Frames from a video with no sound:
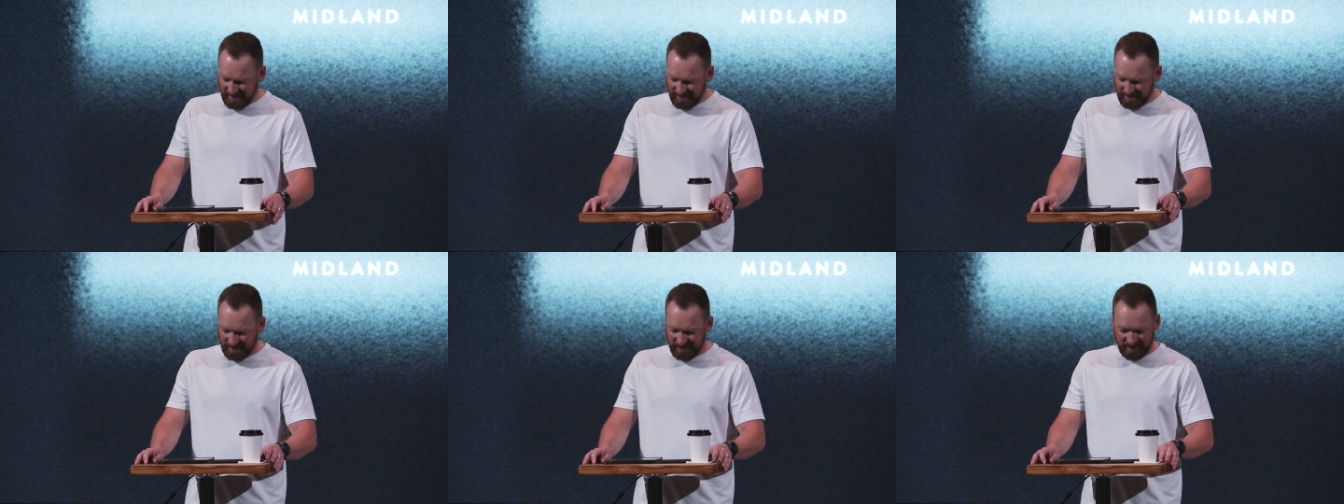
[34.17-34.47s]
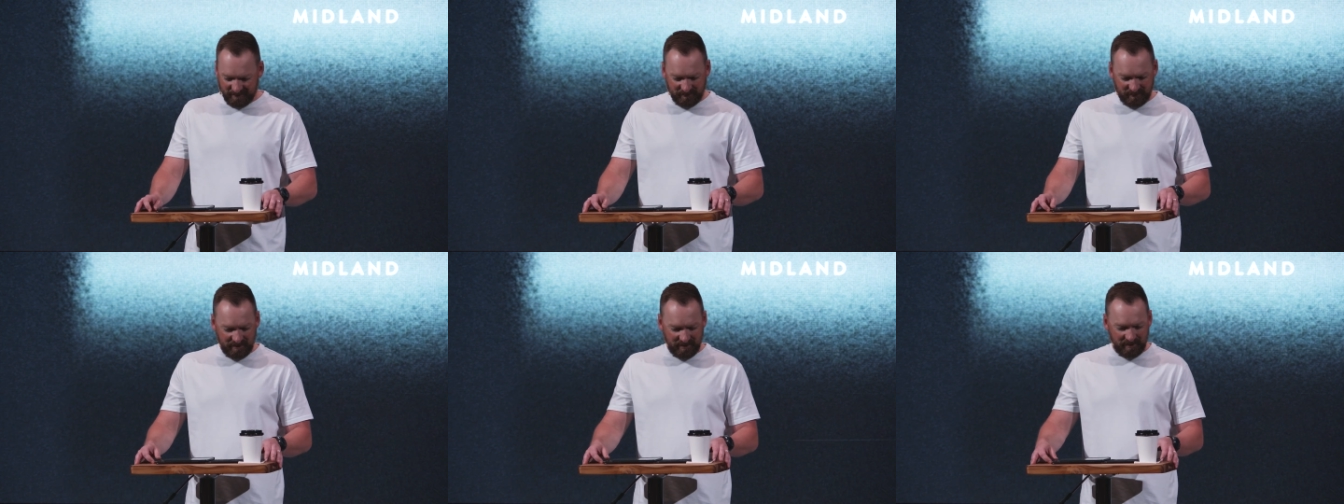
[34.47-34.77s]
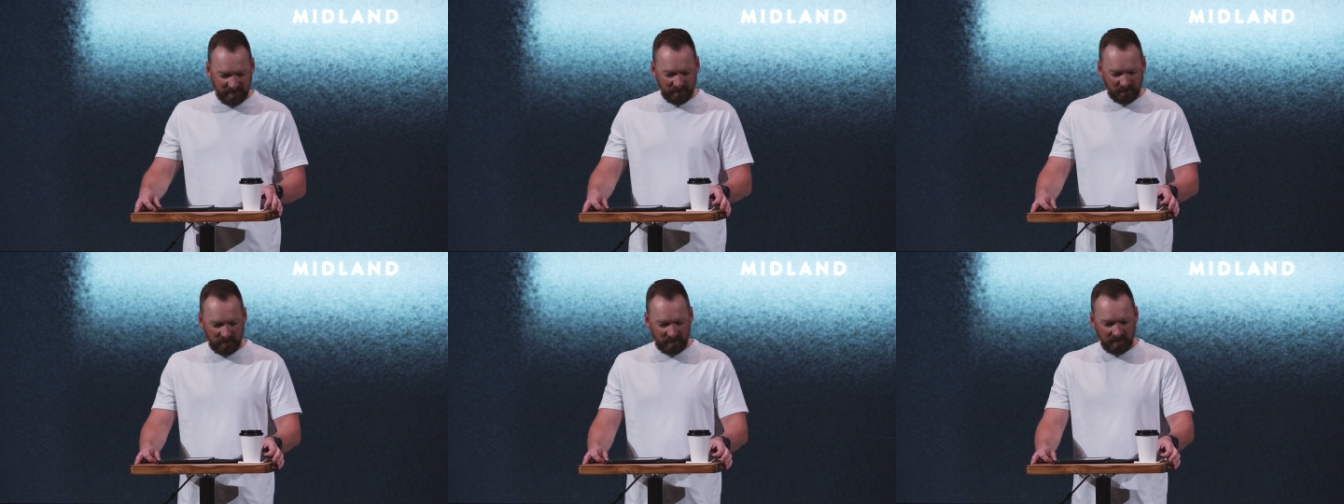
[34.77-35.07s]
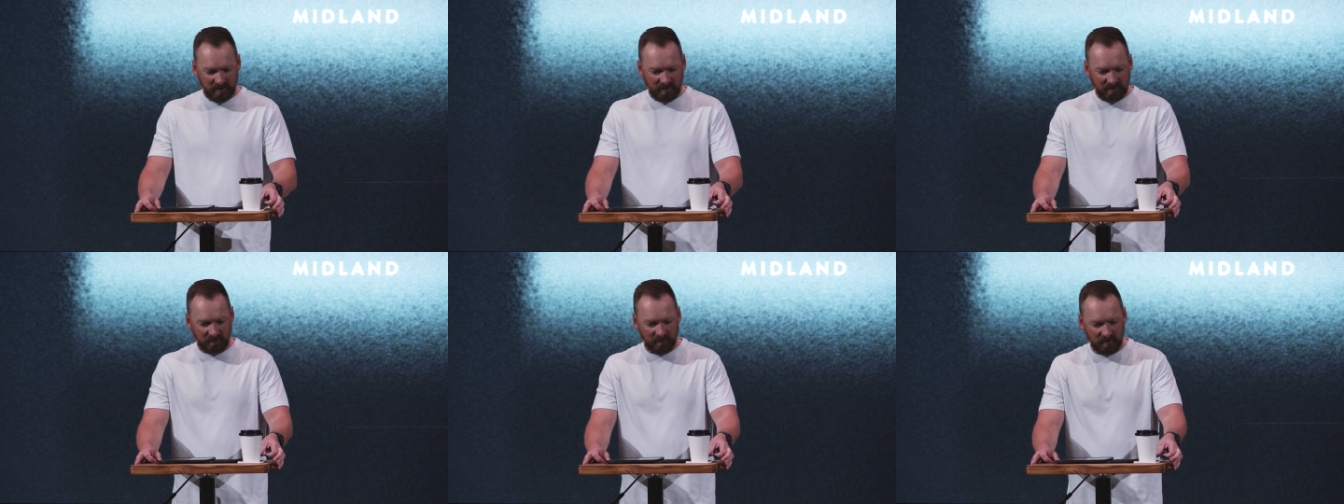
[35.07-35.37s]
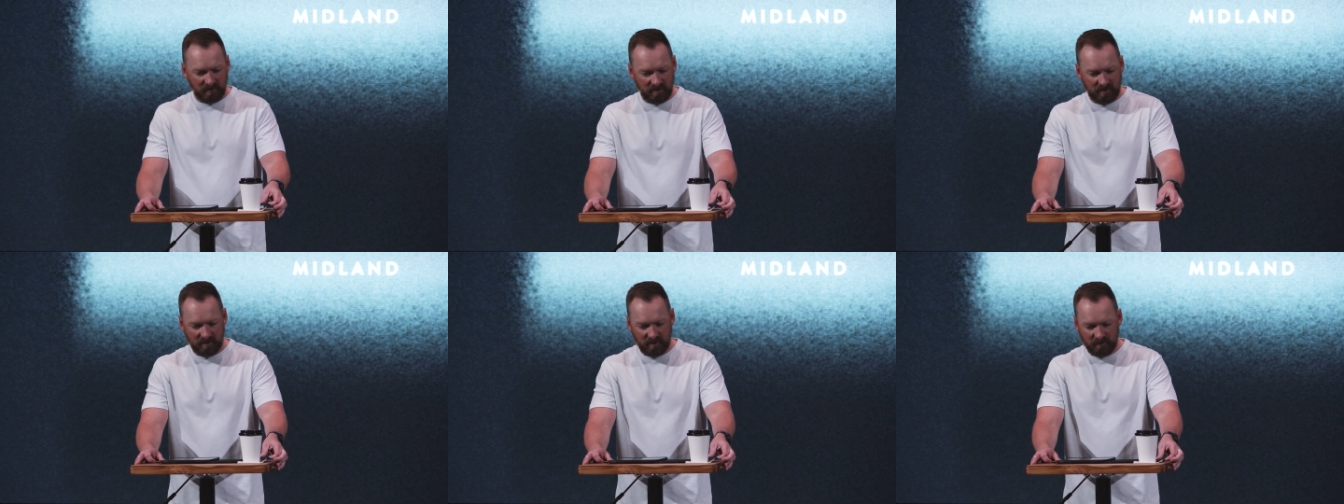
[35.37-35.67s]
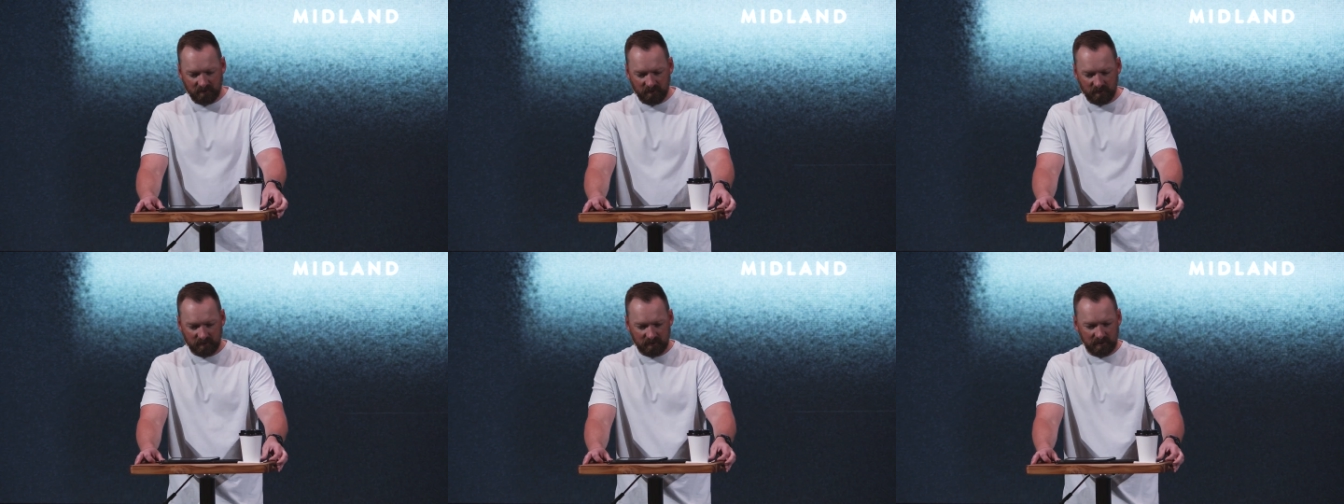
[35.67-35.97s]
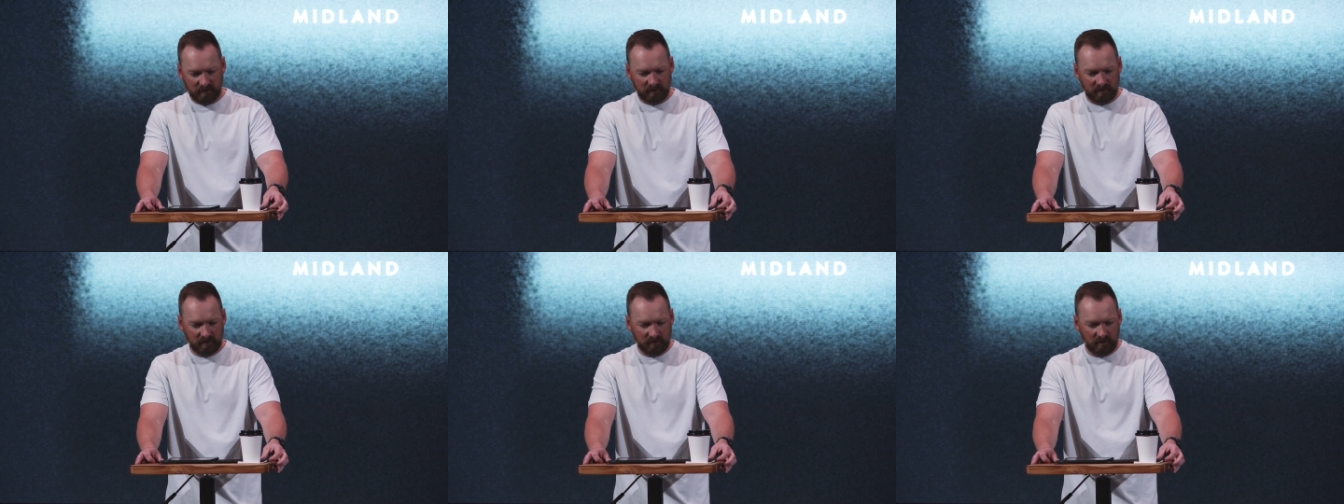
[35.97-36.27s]
Um, no, I'm really, really thankful to
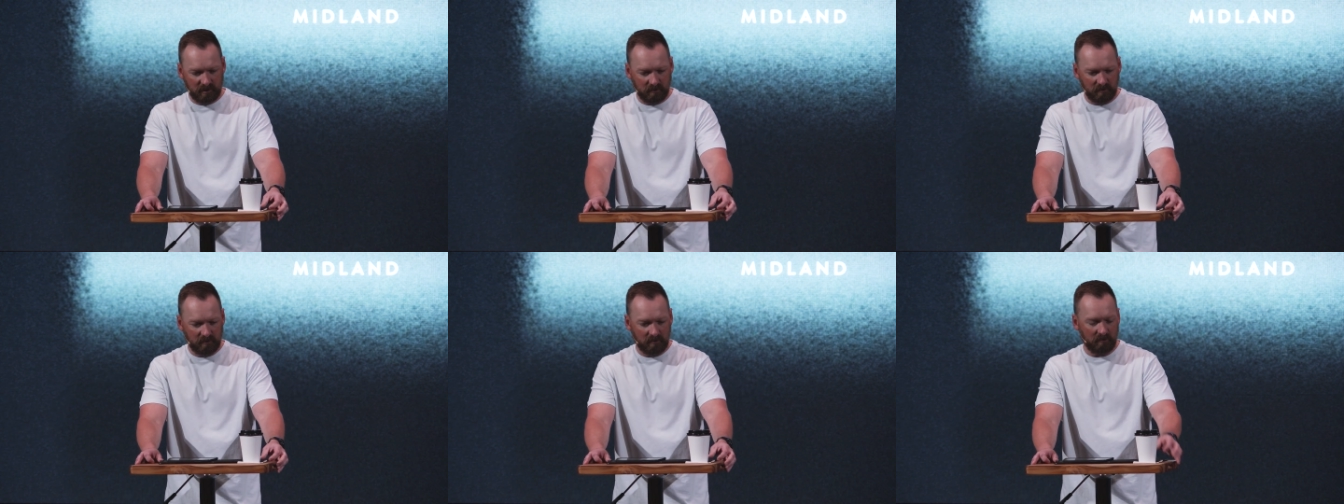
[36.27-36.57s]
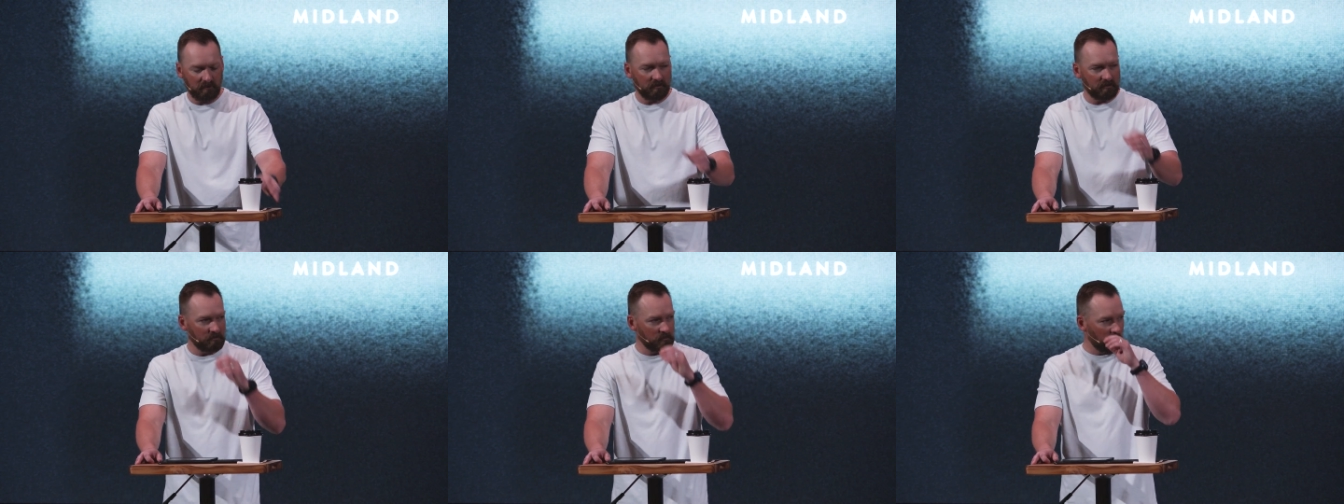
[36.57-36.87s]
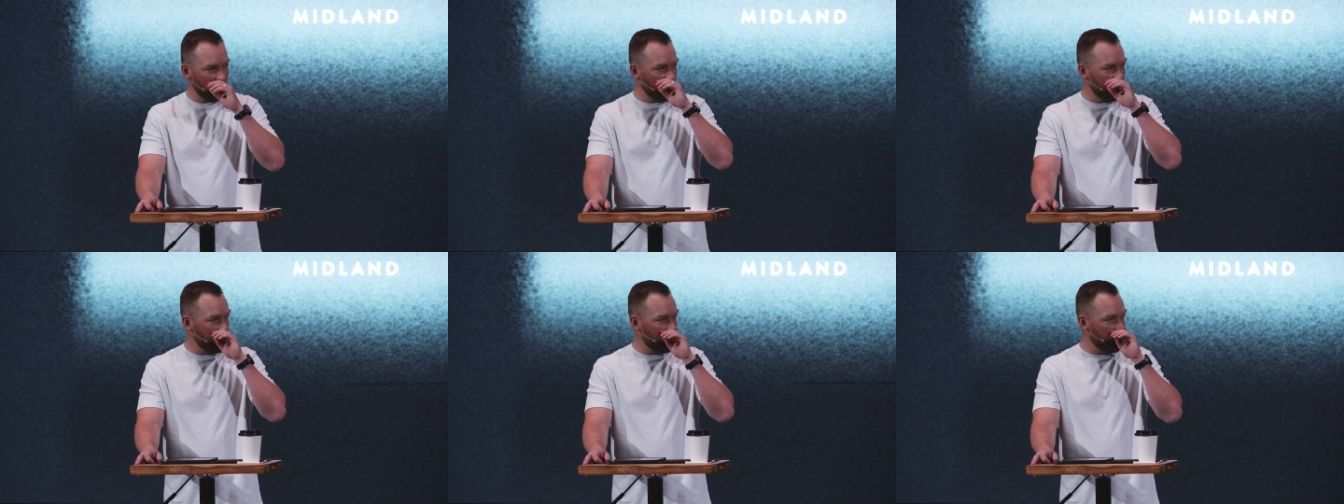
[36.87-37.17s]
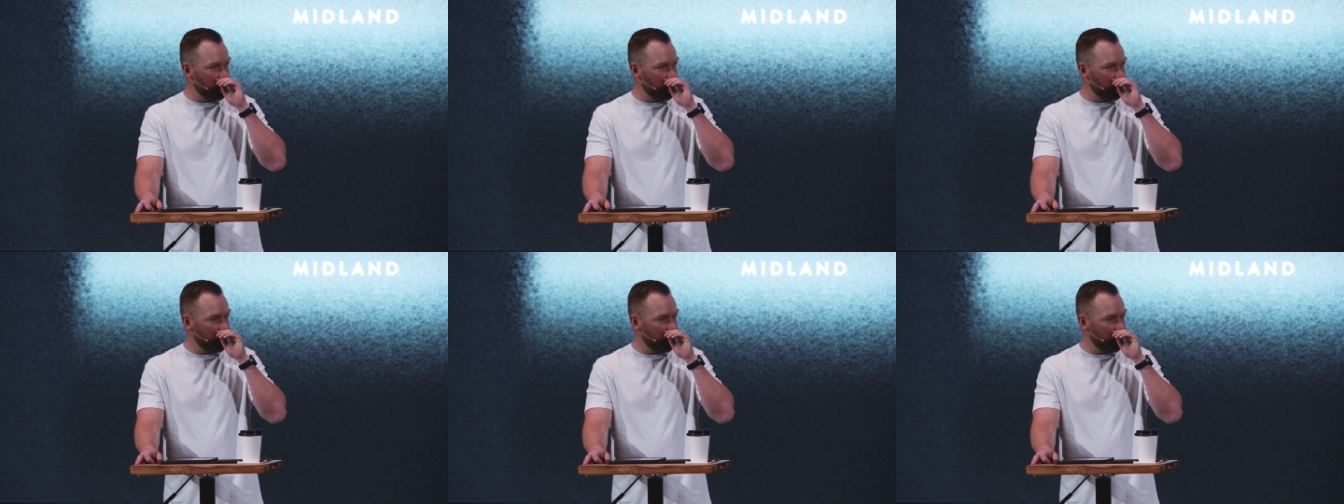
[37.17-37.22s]
get to share with you this morning.